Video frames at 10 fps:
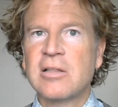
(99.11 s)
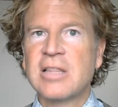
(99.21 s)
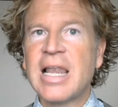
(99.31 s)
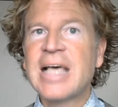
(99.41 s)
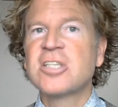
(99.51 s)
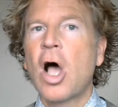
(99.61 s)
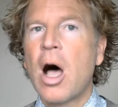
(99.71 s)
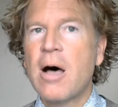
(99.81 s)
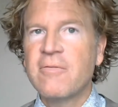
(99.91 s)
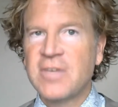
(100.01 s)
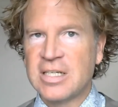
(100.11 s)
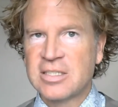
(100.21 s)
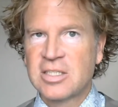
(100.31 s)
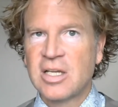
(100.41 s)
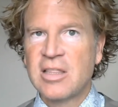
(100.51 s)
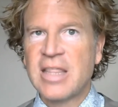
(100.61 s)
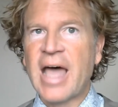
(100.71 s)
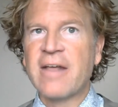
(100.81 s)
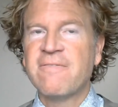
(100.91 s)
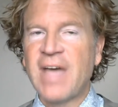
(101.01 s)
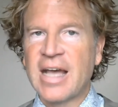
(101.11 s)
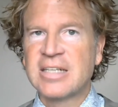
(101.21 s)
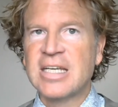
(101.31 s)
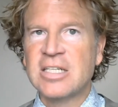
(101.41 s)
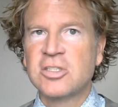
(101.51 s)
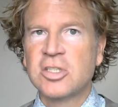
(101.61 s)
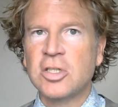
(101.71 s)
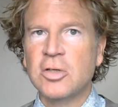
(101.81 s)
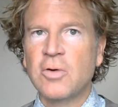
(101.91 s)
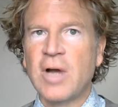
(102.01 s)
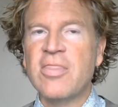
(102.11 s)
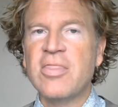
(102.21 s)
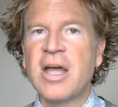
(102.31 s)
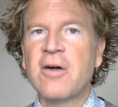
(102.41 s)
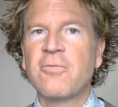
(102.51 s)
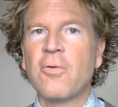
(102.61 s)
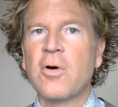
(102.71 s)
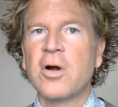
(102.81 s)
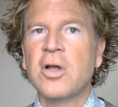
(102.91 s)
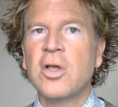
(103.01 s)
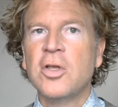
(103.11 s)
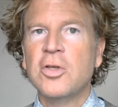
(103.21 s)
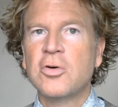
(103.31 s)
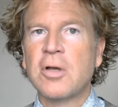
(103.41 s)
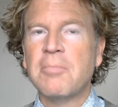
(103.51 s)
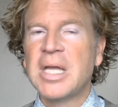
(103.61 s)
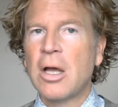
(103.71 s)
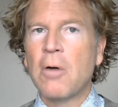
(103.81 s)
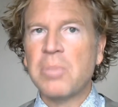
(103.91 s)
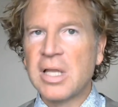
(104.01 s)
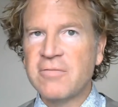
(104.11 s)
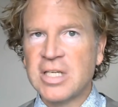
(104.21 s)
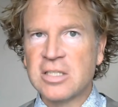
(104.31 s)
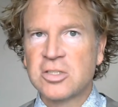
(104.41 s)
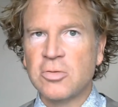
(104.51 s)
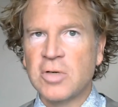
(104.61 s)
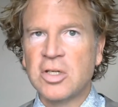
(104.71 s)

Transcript: the less obvious that effect is to you, and therefore you can be oblivious to it.